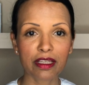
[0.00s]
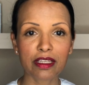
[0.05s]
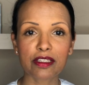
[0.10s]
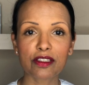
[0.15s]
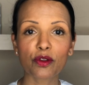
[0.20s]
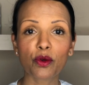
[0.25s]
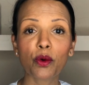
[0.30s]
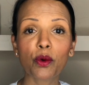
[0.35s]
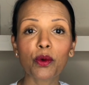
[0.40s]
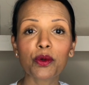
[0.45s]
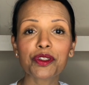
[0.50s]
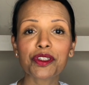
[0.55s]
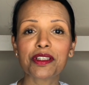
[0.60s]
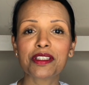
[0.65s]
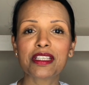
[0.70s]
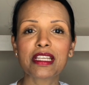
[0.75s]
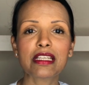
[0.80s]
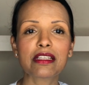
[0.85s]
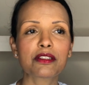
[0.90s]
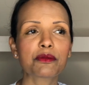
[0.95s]
It's
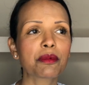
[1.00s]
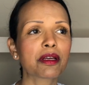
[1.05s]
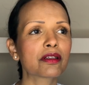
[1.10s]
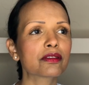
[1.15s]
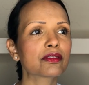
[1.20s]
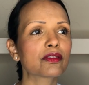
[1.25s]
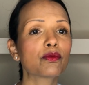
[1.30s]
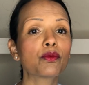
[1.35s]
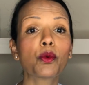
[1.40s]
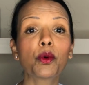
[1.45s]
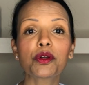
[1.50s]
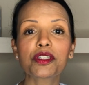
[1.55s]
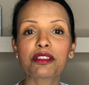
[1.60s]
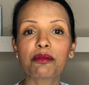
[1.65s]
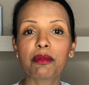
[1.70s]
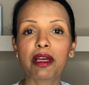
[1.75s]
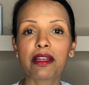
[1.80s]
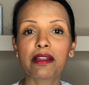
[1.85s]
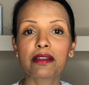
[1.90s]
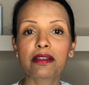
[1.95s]
gorgeous. It smells of
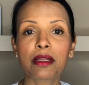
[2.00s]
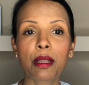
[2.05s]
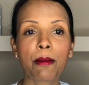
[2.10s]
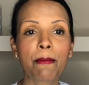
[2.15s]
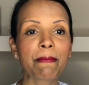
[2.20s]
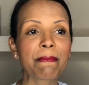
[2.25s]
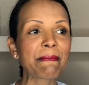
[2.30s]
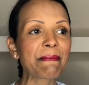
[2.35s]
watermelon.